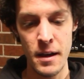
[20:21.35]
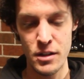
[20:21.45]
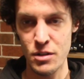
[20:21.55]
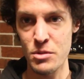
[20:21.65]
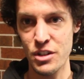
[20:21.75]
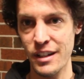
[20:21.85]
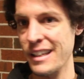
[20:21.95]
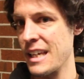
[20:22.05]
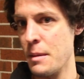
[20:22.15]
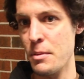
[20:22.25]
So I'm just going to
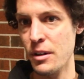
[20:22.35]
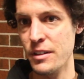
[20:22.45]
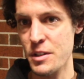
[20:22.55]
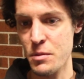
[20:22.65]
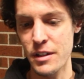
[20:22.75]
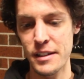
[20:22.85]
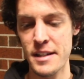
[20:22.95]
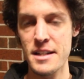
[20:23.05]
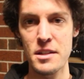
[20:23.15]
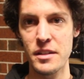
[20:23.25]
keep it on this one
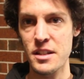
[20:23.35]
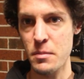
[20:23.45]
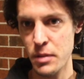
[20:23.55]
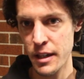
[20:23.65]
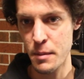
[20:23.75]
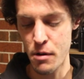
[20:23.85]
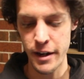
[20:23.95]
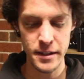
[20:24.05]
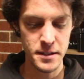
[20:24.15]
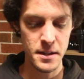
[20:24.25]
until this completely
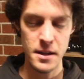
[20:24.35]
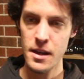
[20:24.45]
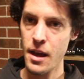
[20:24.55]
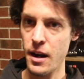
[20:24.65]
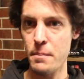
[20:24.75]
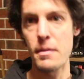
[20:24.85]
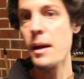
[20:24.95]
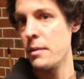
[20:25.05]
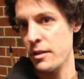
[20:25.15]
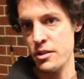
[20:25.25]
breaks, and
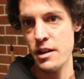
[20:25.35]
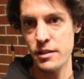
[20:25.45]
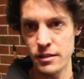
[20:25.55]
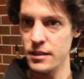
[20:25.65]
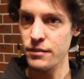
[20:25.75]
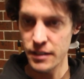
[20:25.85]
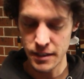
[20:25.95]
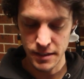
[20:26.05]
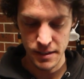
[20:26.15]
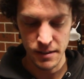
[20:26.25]
maybe I'll try it on a different
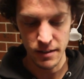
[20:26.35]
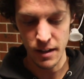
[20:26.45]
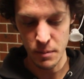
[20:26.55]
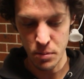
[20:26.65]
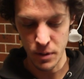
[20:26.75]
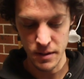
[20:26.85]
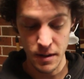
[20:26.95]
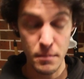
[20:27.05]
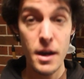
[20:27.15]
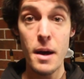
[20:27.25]
disc at another point in
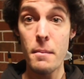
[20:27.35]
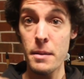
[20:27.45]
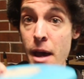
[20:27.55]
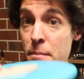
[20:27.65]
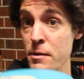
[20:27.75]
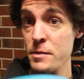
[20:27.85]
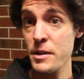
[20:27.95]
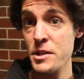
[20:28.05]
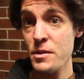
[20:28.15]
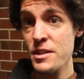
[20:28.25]
time. But I'm happy with my
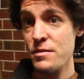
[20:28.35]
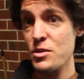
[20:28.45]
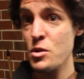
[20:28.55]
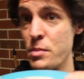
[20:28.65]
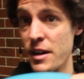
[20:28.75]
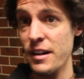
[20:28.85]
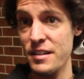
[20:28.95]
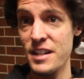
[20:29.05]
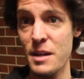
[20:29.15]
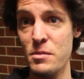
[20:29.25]
choice of super
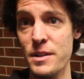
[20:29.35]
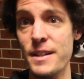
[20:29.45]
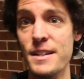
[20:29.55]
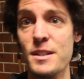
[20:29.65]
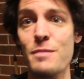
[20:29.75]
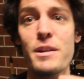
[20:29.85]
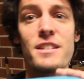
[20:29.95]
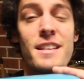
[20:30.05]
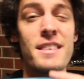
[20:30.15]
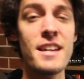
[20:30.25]
understable disc because I
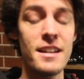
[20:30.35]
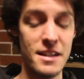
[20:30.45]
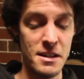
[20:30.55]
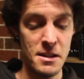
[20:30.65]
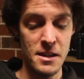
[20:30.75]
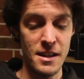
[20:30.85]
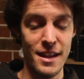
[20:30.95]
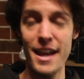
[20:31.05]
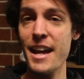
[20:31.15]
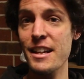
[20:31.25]
think
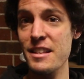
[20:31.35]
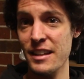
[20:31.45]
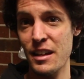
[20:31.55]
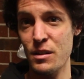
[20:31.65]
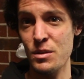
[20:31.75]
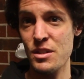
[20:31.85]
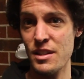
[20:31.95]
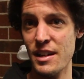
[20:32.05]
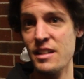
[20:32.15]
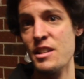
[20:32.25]
anything else
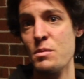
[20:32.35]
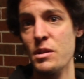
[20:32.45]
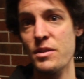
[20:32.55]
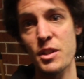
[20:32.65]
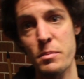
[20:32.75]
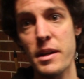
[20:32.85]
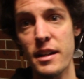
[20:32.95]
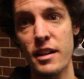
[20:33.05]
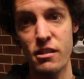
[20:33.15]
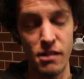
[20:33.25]
and this would have just been
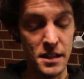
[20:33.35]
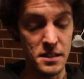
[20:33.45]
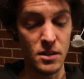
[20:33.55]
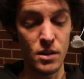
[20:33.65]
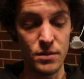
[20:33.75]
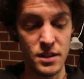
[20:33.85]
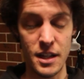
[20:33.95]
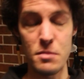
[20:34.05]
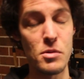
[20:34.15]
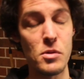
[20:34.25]
a crazy
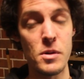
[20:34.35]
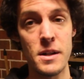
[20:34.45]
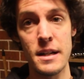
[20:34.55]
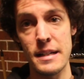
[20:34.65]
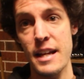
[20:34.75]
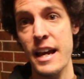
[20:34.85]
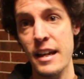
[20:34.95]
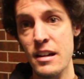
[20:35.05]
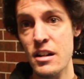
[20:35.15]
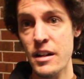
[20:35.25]
overstable tank
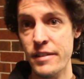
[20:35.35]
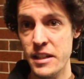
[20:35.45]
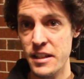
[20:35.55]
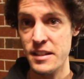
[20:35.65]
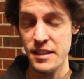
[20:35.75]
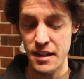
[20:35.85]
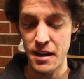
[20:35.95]
of a disc.